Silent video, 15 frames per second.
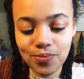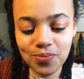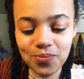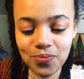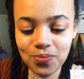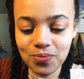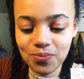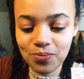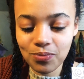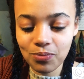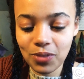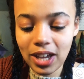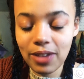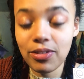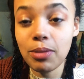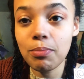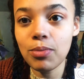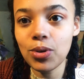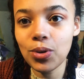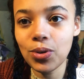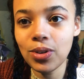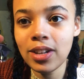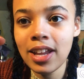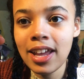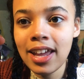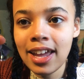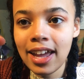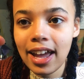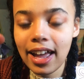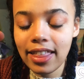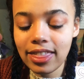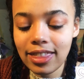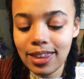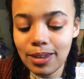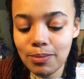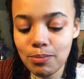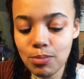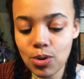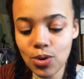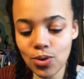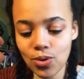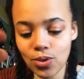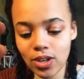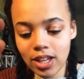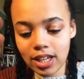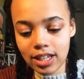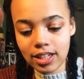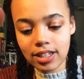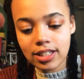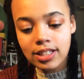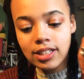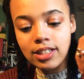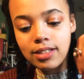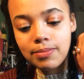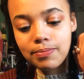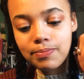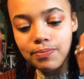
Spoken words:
moon, and the moon is